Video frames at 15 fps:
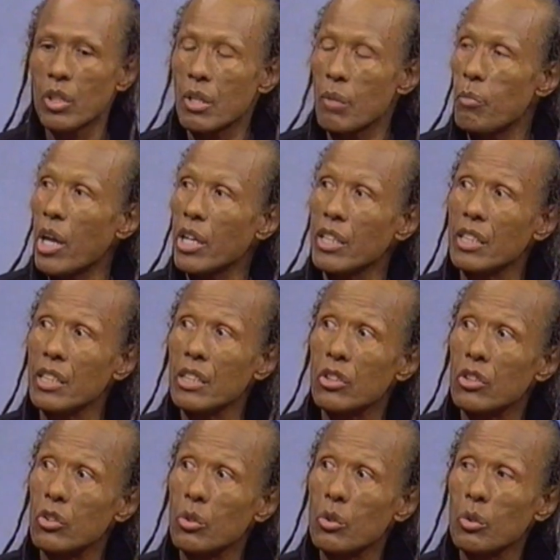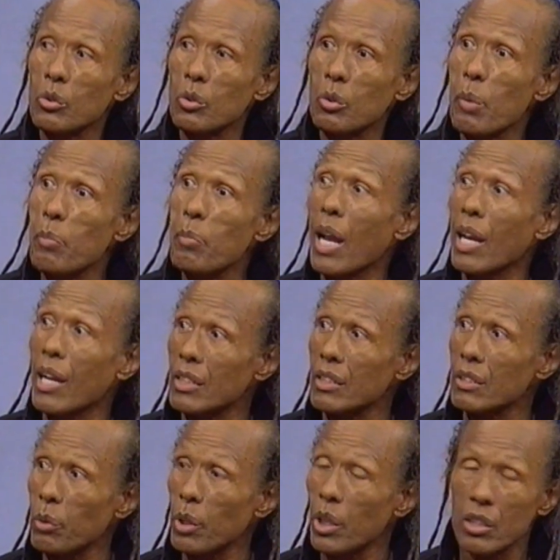the body needs to be
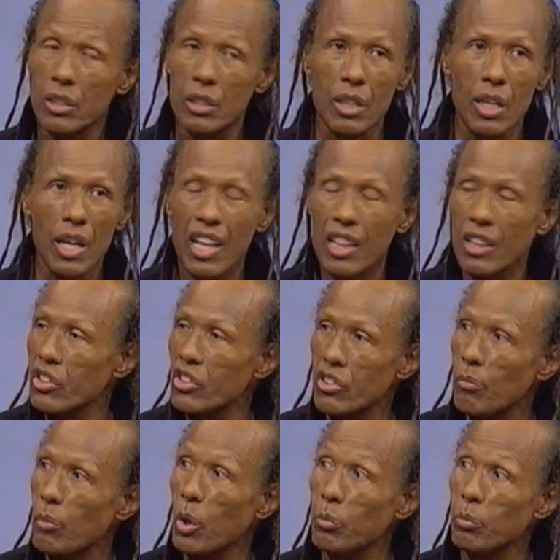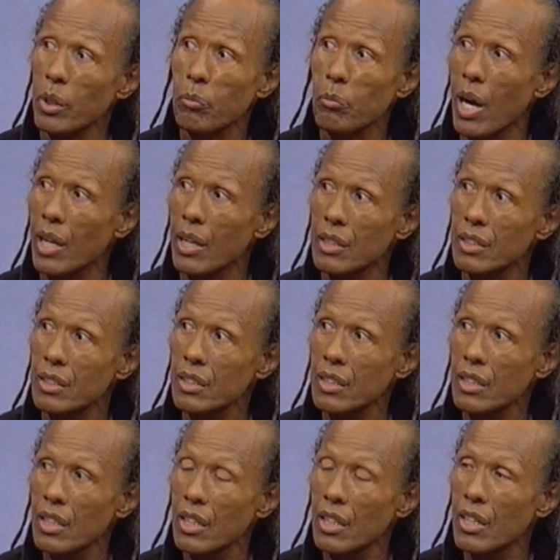balanced, because health is about being balanced.
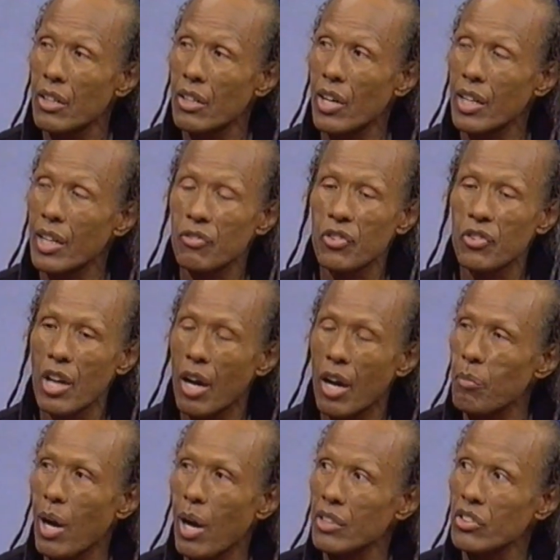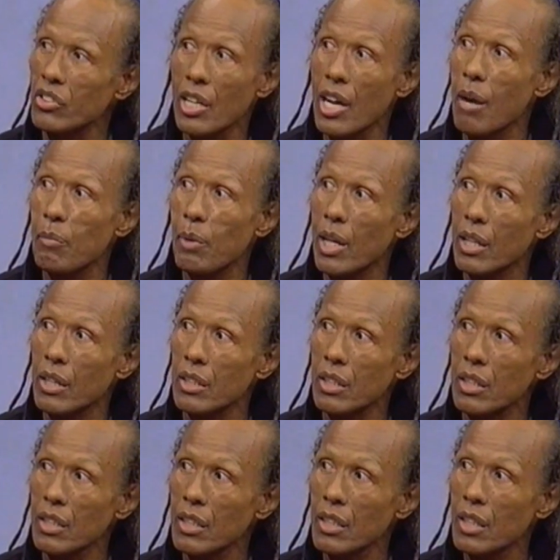Right? If you're not balanced, you can't be
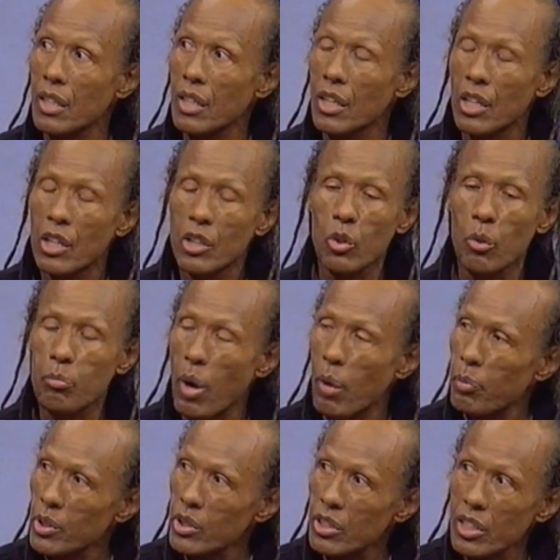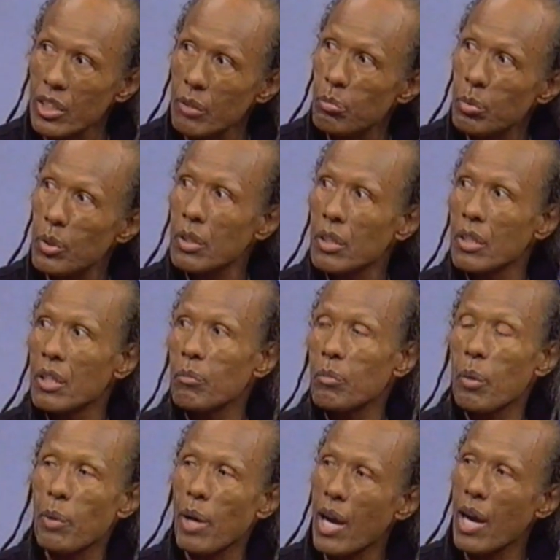healthy. So proper sleep,
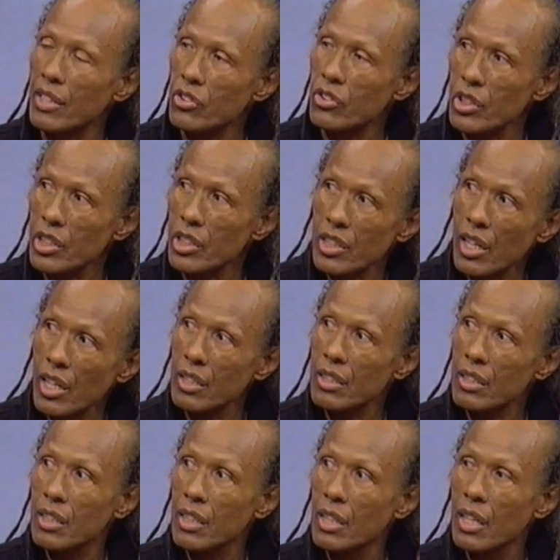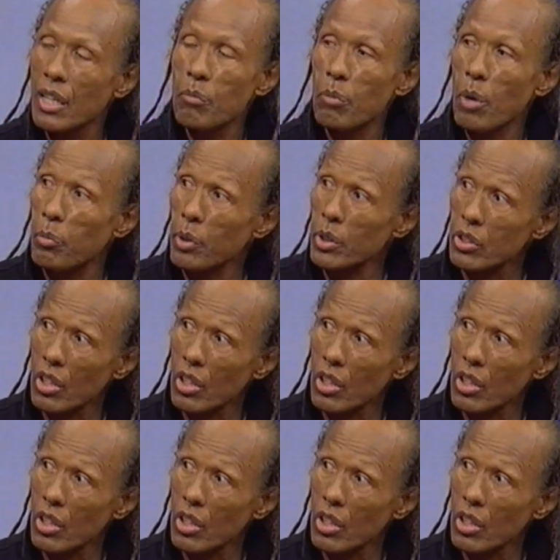proper hydration, proper